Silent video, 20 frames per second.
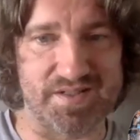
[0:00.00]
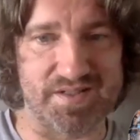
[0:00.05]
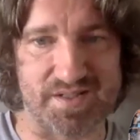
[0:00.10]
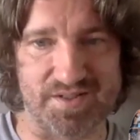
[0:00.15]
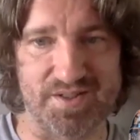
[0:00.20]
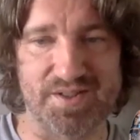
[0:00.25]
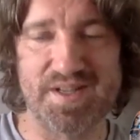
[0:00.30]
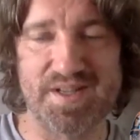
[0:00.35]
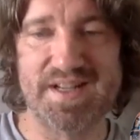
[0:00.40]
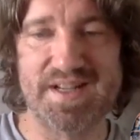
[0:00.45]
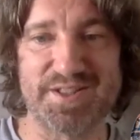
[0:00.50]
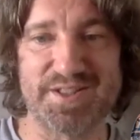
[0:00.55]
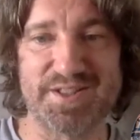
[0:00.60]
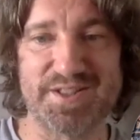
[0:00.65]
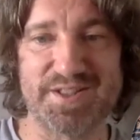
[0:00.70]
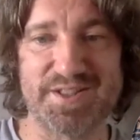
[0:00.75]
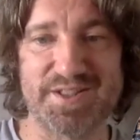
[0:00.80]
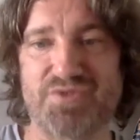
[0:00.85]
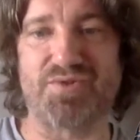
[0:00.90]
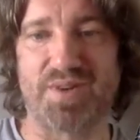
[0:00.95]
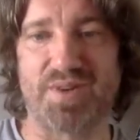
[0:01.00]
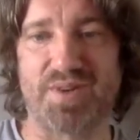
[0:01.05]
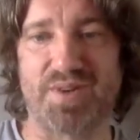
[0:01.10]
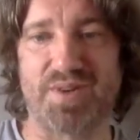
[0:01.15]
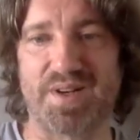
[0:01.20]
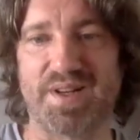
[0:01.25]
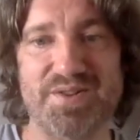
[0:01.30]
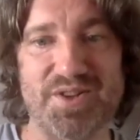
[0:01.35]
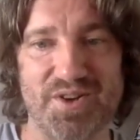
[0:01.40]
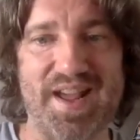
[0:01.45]
So
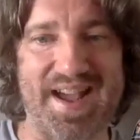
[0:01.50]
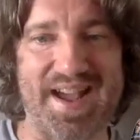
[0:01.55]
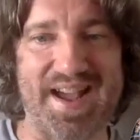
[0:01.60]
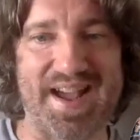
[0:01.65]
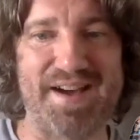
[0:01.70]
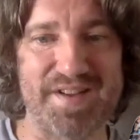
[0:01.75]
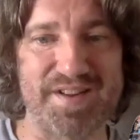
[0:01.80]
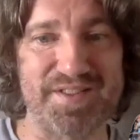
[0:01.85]
literally you don't